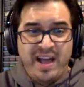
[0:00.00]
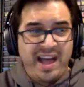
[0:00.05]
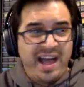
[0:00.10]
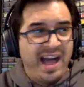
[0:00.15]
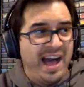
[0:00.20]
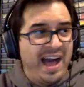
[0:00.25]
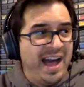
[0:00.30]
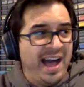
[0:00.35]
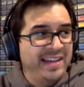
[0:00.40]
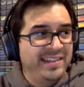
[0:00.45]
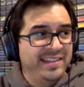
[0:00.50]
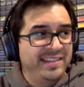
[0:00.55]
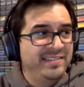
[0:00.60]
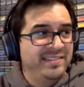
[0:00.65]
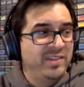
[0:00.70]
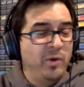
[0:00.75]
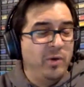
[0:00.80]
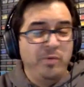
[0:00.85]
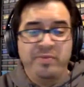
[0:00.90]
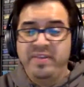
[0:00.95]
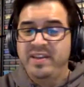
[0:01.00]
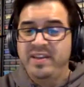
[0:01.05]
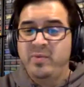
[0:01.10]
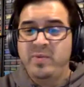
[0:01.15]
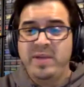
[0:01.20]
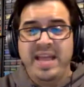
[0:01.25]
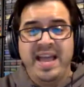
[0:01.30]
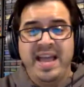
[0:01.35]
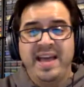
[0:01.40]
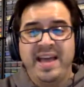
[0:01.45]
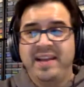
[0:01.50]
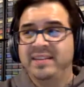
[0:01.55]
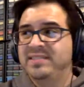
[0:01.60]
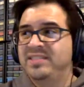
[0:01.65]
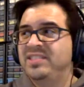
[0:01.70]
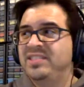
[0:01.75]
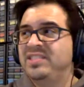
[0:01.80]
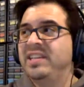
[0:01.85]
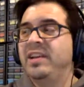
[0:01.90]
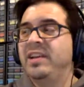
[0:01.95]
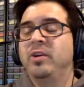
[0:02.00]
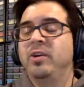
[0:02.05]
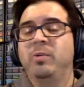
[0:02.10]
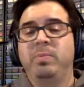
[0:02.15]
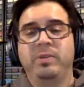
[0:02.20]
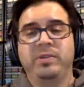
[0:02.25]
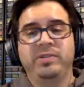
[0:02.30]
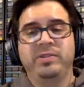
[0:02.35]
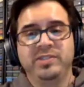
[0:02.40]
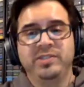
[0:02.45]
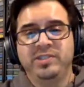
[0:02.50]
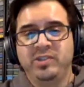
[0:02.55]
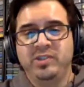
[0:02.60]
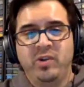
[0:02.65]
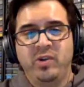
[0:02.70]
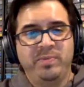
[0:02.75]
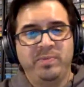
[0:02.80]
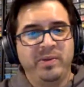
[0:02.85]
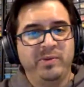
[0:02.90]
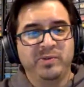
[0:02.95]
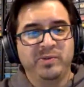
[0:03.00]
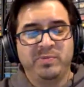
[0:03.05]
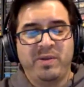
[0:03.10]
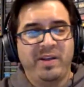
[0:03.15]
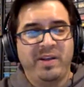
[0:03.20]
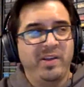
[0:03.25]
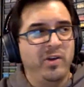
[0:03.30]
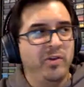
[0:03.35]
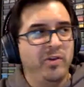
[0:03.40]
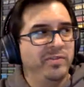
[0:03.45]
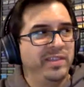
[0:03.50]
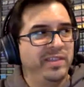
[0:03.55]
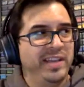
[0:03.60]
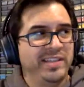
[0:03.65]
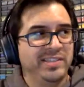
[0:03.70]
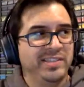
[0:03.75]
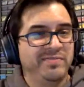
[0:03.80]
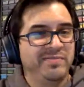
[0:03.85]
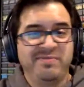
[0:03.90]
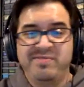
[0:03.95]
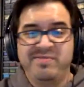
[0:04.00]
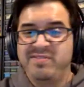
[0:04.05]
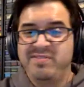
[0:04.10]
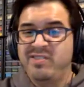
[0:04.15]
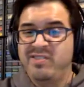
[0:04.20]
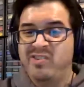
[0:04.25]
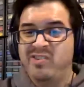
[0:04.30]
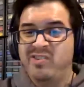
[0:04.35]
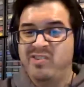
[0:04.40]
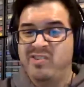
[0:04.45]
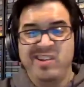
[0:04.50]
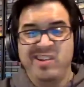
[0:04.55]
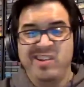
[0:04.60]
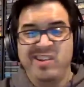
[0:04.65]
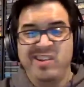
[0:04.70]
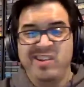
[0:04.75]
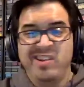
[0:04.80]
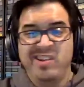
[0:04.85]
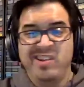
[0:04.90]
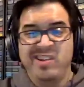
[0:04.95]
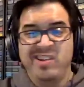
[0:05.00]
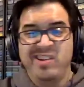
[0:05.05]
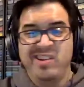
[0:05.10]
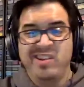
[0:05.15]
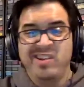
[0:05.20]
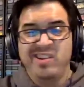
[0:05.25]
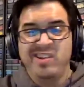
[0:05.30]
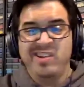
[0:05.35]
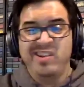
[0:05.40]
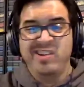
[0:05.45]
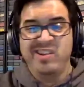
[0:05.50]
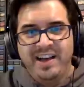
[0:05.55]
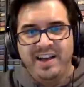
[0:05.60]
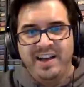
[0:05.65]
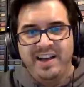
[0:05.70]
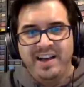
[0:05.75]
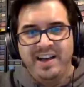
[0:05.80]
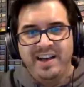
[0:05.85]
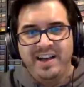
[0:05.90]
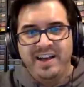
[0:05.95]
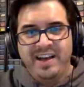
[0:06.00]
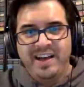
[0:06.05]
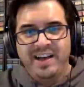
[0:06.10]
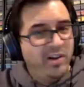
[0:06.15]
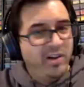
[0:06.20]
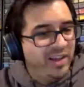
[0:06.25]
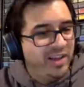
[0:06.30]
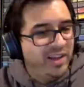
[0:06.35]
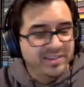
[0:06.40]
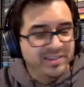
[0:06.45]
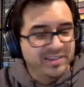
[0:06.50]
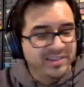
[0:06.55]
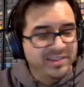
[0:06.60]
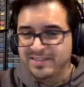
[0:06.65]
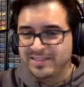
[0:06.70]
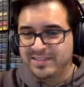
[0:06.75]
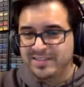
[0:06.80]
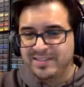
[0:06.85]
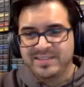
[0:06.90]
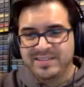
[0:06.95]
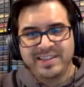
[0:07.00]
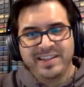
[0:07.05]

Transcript: I don't think we had a single person show up that was probably over the age of 30. It was all youngsters.